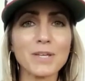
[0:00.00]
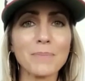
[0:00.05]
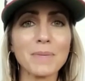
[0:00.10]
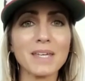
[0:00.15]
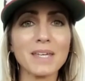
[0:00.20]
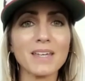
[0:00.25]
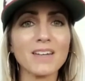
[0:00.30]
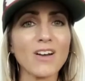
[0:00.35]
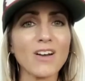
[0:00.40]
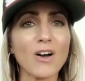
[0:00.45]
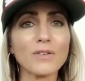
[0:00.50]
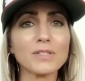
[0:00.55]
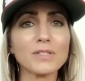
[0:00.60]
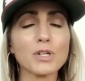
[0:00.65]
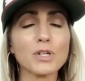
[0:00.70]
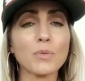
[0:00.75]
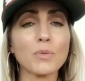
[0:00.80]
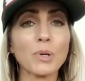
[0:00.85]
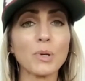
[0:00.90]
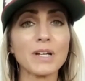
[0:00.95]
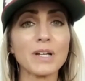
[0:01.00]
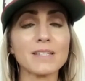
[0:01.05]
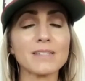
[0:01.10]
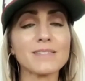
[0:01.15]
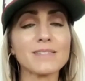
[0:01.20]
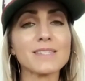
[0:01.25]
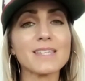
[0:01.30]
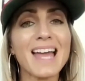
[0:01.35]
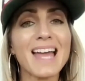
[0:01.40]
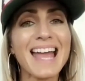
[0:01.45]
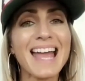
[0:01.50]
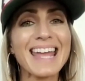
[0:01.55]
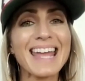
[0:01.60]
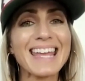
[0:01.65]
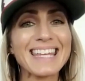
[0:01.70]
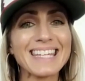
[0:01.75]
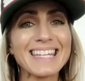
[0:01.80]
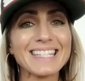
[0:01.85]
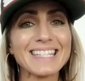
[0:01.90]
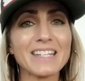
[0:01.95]
To me, it also breeds
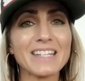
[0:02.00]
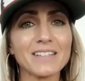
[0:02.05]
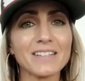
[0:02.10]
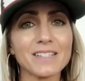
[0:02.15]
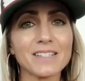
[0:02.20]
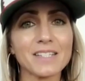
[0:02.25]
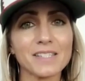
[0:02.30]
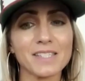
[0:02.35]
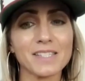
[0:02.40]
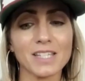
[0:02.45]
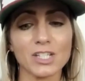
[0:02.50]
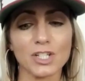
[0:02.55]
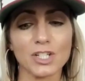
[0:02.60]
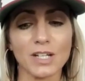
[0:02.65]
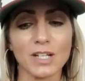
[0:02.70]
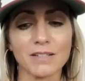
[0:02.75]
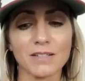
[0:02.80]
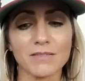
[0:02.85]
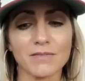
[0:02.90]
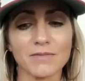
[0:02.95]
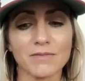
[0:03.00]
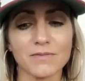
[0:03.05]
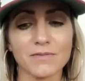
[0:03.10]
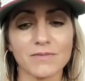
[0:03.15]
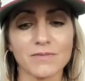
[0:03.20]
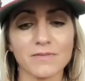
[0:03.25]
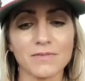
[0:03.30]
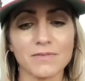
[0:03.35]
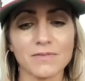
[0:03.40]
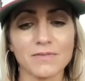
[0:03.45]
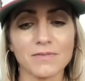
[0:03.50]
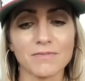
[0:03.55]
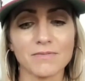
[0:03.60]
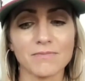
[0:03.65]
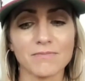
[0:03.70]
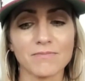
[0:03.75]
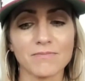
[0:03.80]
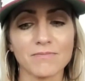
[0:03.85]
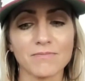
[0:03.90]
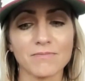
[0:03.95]
indecision
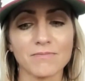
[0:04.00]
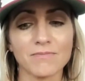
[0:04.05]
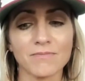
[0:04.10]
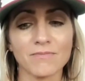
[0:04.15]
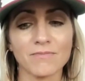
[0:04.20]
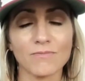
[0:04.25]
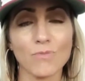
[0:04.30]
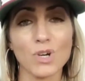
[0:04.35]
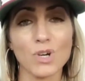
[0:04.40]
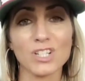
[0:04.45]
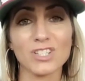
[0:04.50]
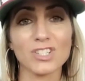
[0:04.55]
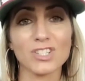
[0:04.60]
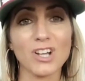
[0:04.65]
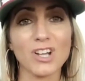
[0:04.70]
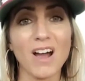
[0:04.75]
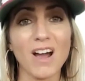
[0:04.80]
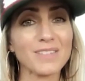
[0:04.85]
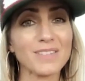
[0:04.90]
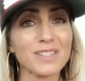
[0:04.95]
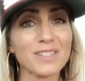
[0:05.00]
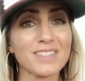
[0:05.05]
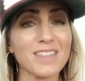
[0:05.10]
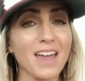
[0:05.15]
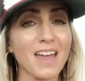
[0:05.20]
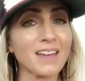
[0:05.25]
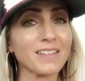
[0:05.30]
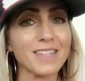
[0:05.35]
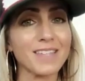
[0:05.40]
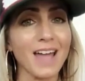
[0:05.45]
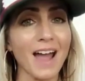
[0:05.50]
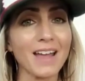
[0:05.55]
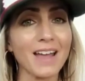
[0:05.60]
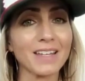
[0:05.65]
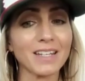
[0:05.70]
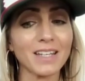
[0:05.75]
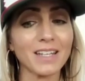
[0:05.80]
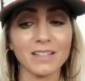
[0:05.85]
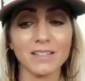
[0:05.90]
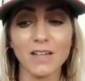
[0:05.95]
which causes
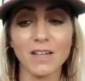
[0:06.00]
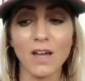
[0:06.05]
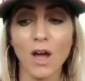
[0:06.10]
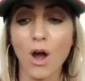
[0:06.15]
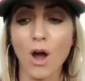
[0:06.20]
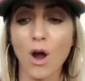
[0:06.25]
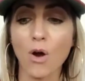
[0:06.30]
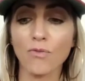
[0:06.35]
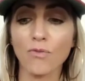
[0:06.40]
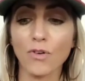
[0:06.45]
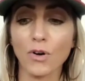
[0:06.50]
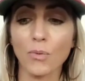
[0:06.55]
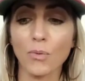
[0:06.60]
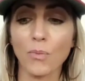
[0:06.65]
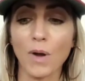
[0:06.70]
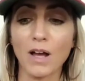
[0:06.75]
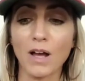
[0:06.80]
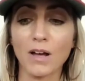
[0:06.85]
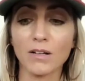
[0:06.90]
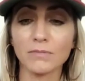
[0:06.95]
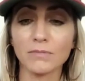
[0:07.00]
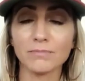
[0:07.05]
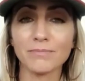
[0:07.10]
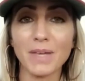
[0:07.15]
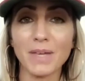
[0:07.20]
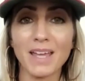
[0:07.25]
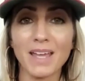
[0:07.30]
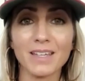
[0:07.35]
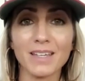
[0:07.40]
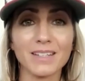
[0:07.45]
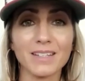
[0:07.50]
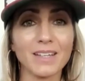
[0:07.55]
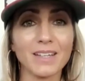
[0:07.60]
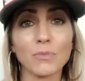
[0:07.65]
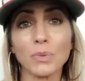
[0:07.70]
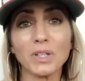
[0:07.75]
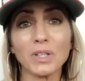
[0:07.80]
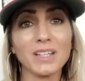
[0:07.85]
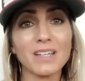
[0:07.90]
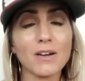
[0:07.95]
anxiety, overwhelm, and
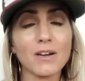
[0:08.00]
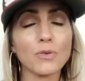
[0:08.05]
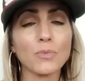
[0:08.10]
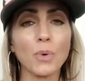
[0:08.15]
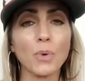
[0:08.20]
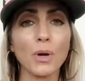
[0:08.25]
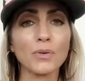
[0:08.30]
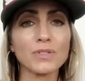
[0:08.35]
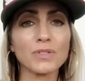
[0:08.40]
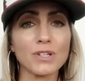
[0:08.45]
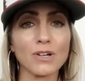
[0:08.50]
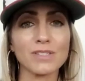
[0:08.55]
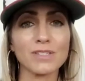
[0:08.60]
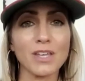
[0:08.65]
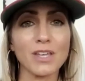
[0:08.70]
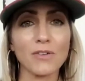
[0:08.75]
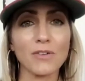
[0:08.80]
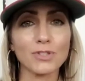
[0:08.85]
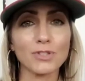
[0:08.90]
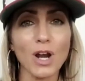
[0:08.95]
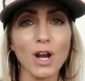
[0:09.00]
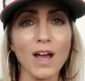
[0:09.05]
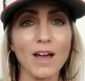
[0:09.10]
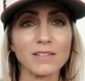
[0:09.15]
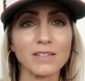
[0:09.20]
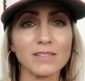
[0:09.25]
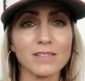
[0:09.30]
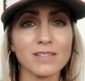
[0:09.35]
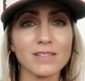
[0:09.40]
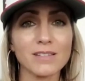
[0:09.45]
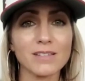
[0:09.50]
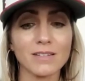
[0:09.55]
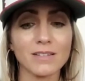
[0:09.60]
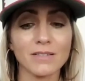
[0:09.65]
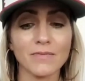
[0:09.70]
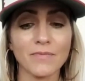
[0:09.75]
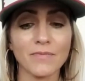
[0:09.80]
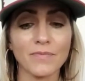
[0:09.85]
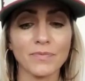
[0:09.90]
it really erodes our self trust.